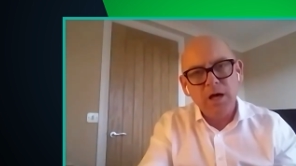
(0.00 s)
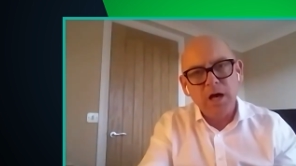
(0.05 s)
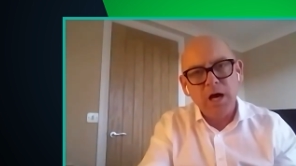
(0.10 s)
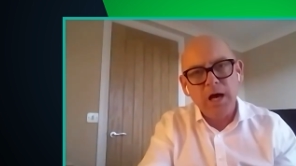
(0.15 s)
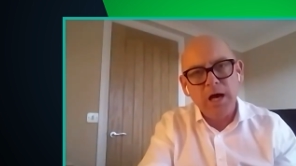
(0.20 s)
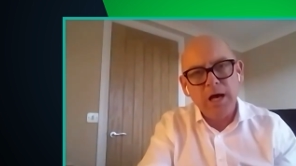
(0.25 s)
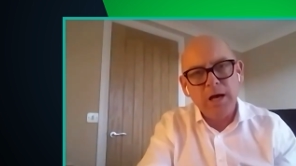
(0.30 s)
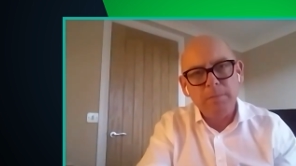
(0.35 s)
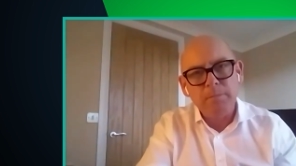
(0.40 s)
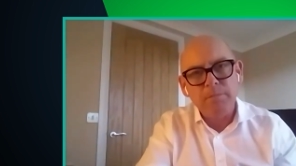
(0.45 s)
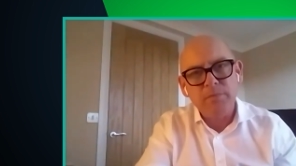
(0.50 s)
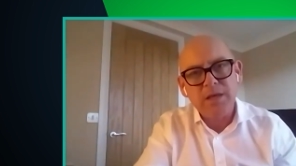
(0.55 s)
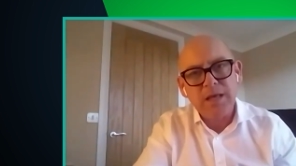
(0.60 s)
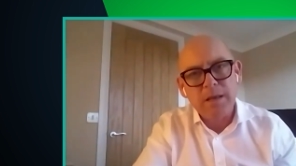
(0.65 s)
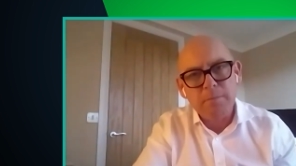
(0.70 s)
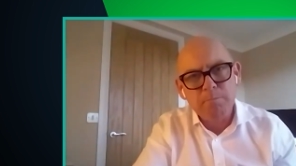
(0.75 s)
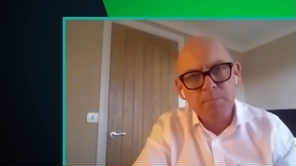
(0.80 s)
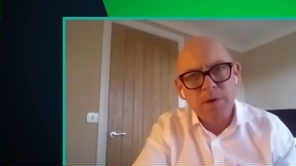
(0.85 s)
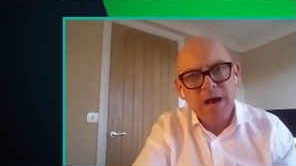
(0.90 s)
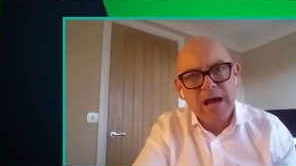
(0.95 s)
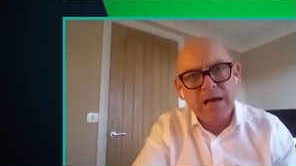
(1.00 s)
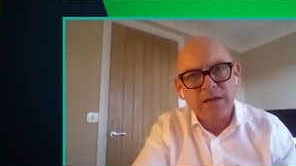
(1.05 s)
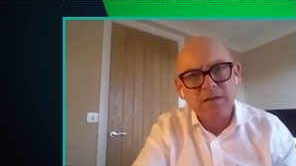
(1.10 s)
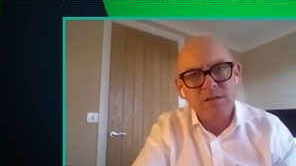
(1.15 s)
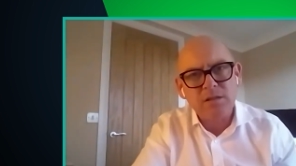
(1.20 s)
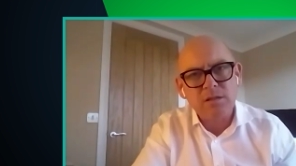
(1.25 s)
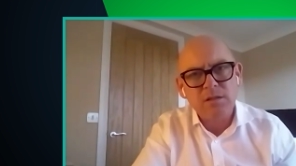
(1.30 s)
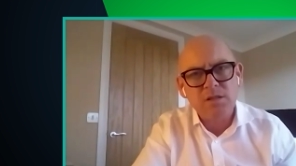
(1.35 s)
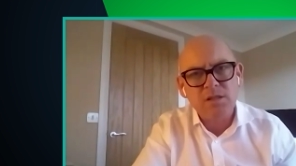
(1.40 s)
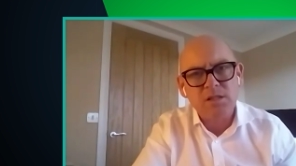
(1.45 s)
um, the
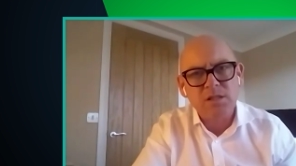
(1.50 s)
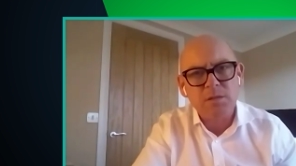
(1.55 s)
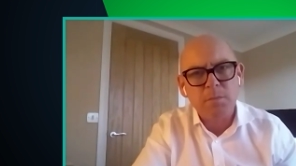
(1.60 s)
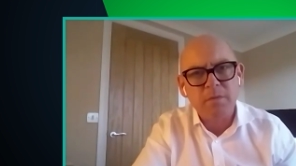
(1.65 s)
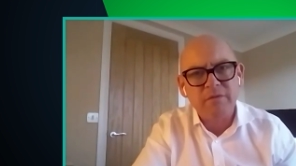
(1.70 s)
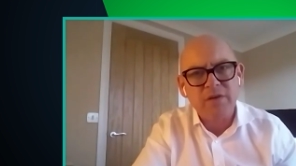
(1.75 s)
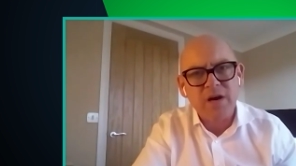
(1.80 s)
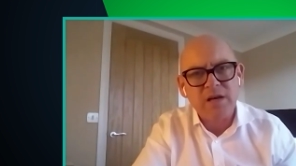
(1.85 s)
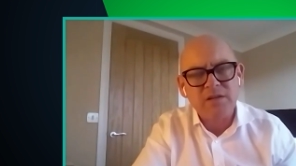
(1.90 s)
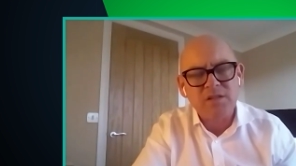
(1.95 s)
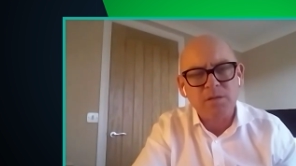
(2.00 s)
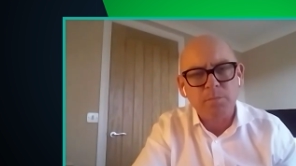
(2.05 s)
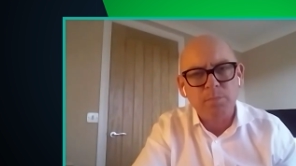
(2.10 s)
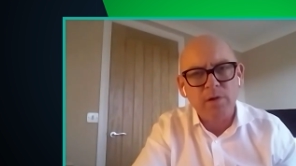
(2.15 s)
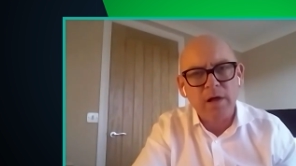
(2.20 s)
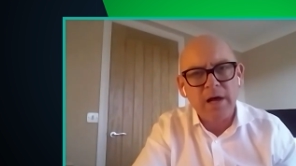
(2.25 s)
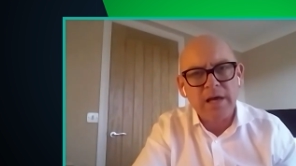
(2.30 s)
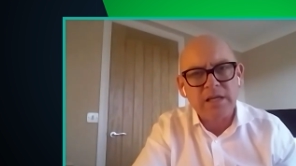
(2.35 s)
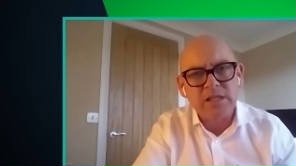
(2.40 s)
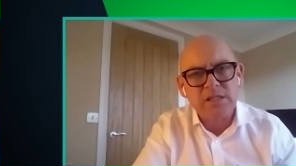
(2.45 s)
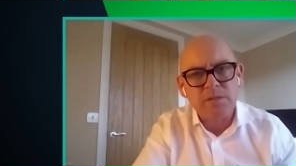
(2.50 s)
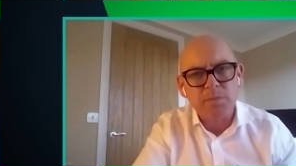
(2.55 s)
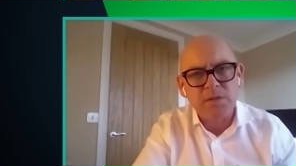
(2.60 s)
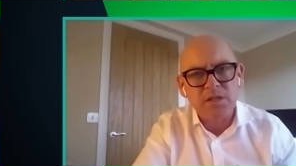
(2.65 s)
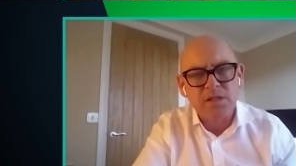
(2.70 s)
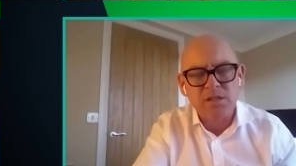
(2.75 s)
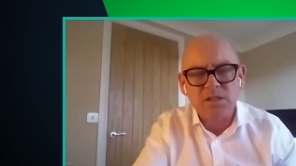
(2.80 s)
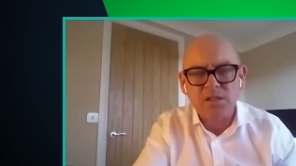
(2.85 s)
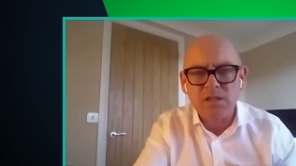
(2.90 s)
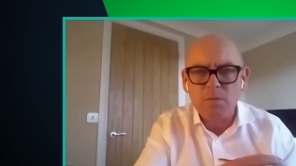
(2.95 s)
impact to some of our suppliers
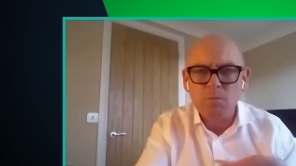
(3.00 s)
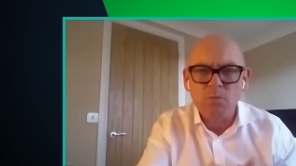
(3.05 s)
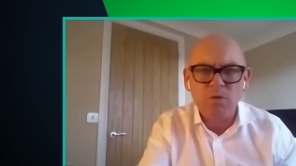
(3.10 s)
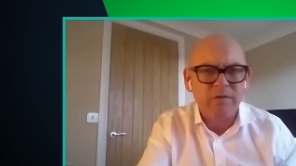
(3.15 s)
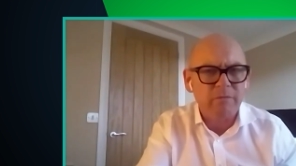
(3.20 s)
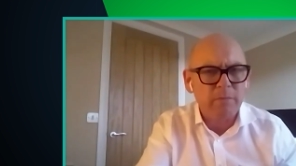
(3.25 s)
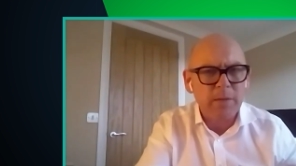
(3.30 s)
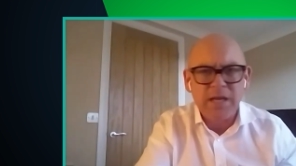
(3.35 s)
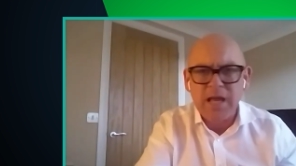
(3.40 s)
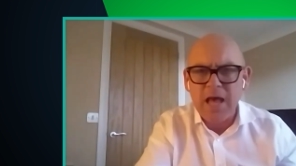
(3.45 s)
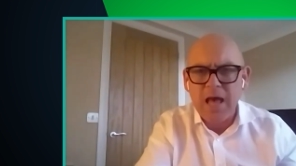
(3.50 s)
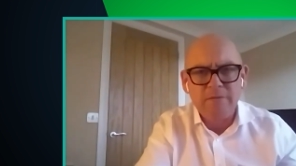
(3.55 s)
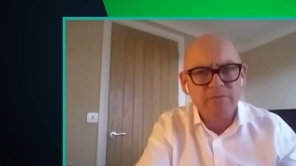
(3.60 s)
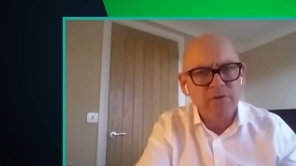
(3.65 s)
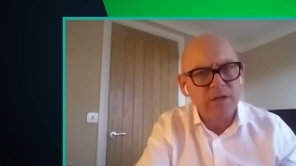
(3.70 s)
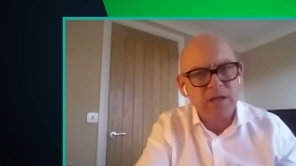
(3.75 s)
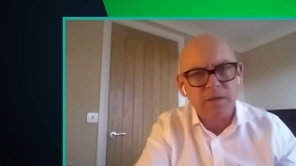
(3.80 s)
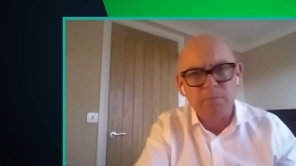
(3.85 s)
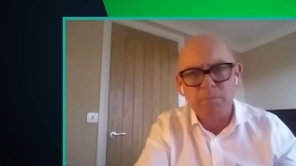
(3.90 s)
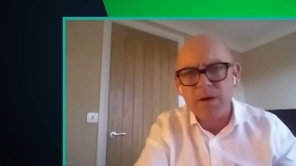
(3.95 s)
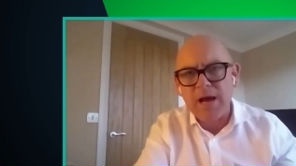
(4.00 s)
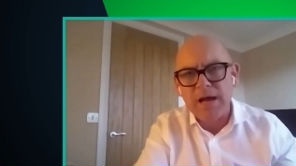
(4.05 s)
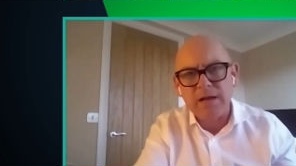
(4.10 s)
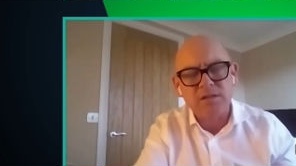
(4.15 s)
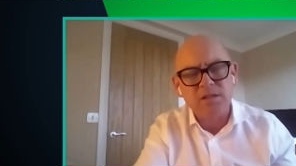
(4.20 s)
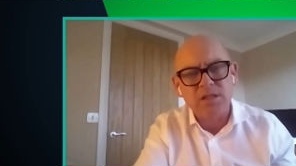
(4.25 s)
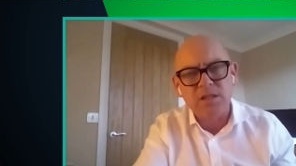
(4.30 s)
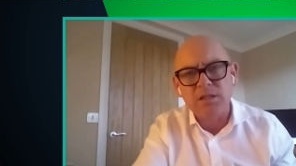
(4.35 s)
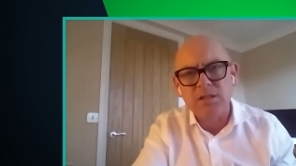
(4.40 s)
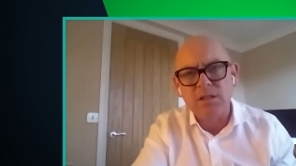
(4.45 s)
because some would have been heavily
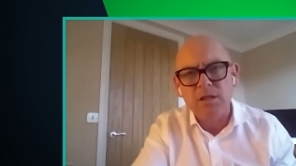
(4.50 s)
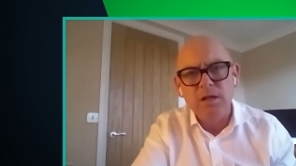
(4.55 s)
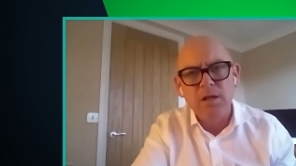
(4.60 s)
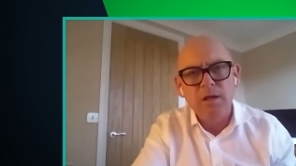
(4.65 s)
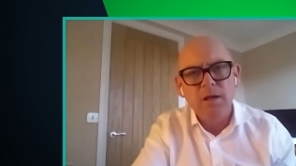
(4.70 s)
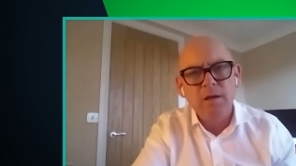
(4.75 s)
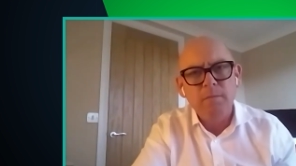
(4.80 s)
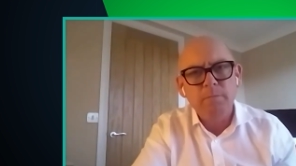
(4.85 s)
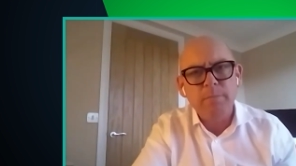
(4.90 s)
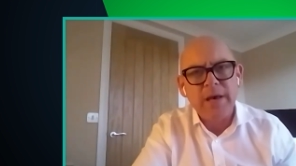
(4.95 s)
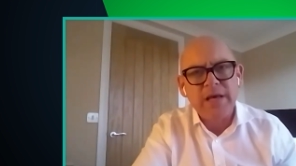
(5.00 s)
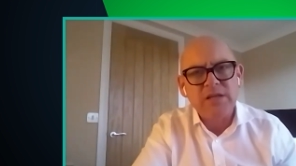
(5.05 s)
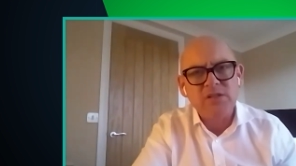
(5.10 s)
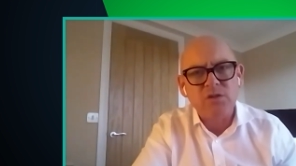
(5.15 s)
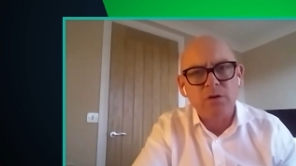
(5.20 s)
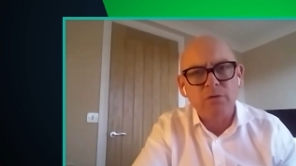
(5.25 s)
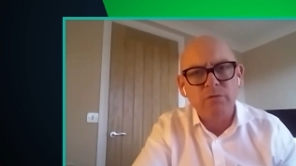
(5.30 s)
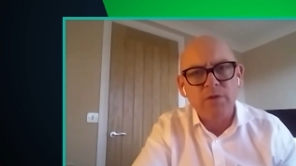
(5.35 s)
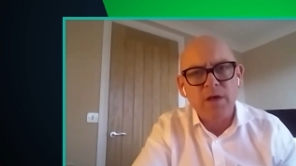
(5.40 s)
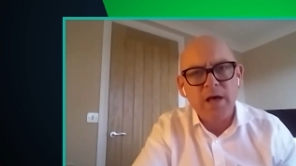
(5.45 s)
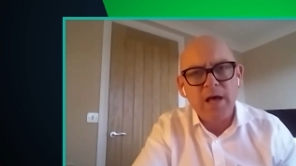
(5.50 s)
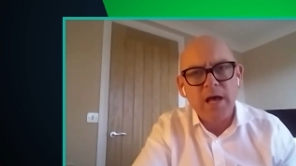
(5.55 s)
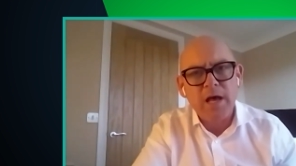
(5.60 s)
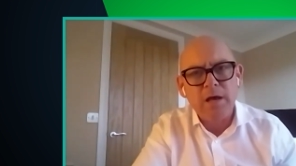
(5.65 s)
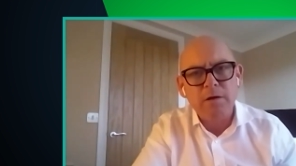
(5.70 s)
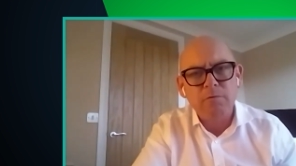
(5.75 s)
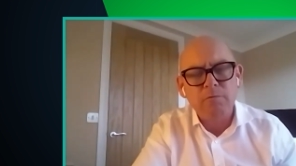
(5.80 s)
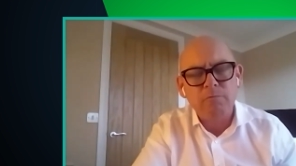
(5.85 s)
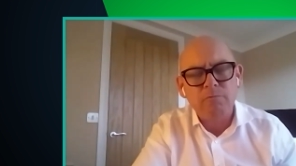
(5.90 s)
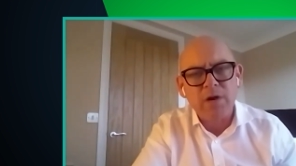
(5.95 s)
impacted based on
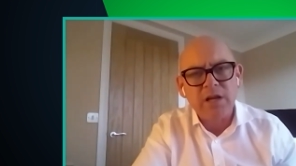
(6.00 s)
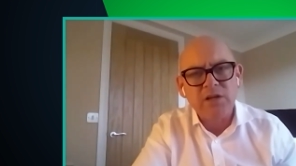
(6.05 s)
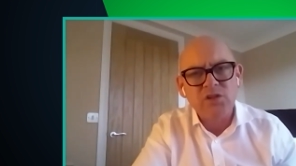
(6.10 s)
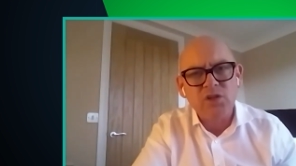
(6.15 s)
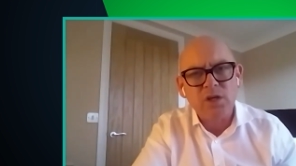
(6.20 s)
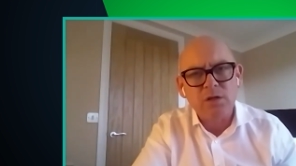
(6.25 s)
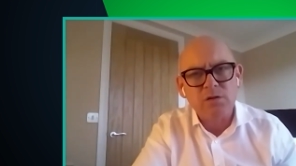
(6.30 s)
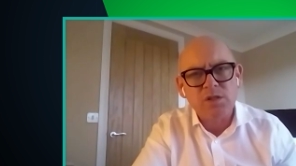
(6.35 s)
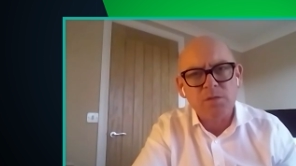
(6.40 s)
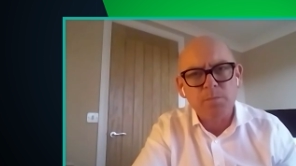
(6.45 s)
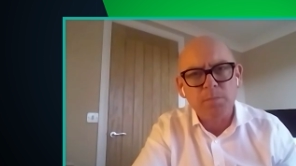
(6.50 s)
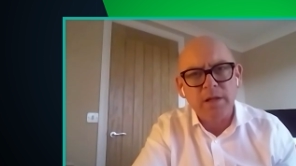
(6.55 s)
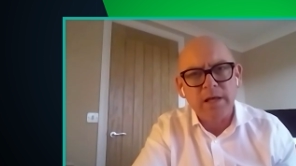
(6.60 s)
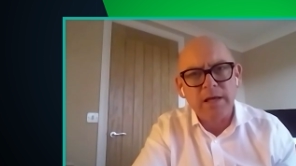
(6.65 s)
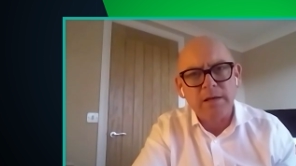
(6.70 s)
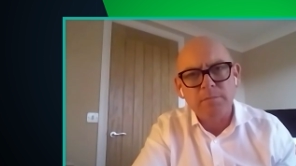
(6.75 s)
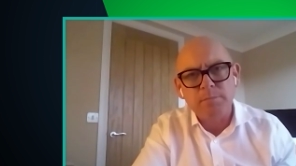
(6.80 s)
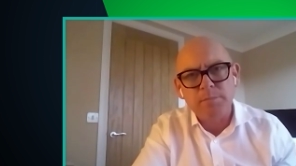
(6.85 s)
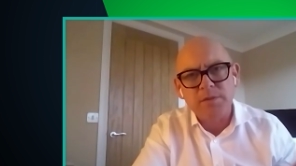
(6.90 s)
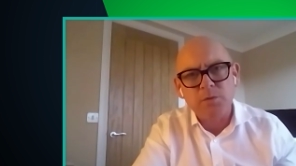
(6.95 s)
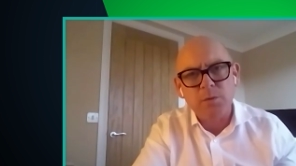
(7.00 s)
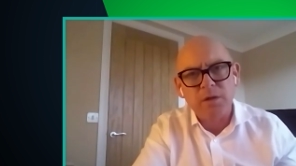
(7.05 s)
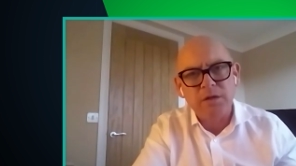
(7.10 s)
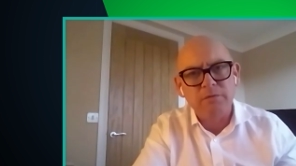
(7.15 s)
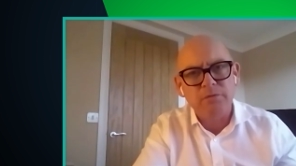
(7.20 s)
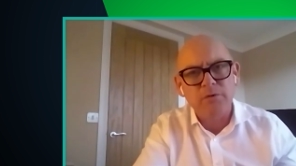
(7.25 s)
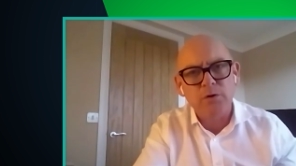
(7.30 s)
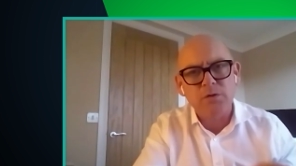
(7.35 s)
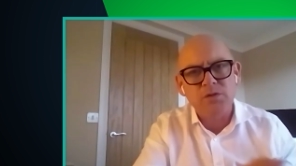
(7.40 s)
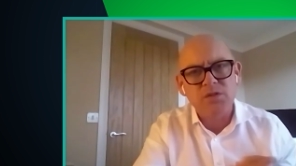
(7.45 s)
their ratio split between
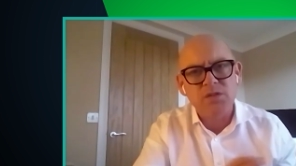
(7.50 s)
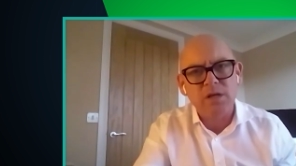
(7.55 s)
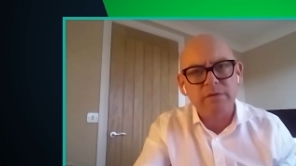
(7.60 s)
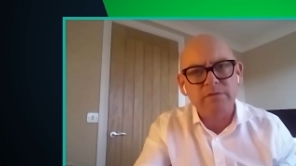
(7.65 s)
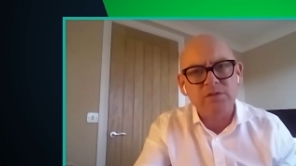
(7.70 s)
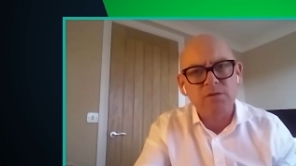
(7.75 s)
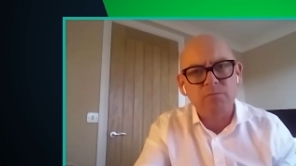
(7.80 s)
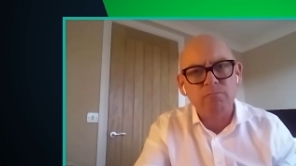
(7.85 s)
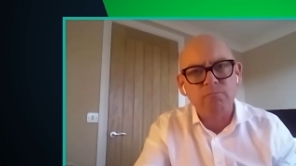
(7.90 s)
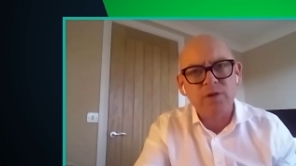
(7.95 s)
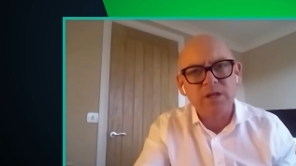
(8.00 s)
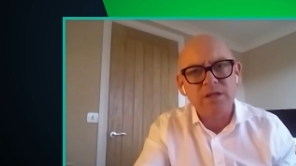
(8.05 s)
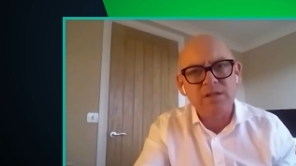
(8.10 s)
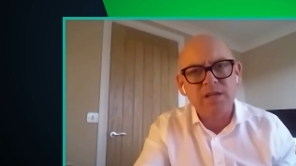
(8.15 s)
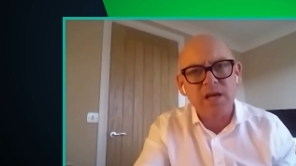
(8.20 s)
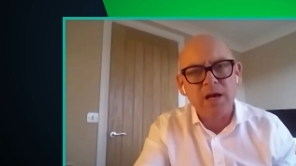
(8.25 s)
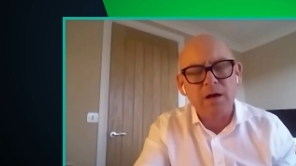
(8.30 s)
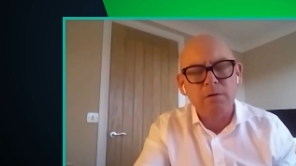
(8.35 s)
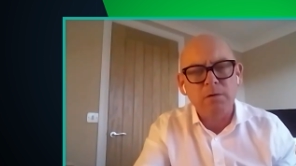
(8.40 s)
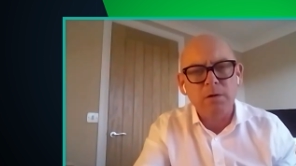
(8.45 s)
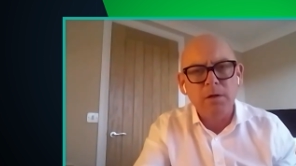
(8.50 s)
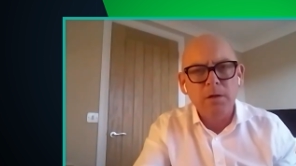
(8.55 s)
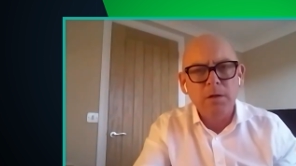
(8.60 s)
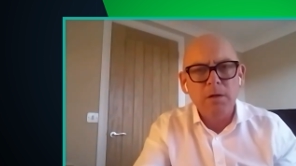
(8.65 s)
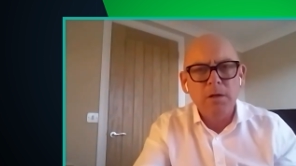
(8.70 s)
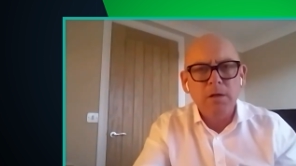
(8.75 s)
food service and retail.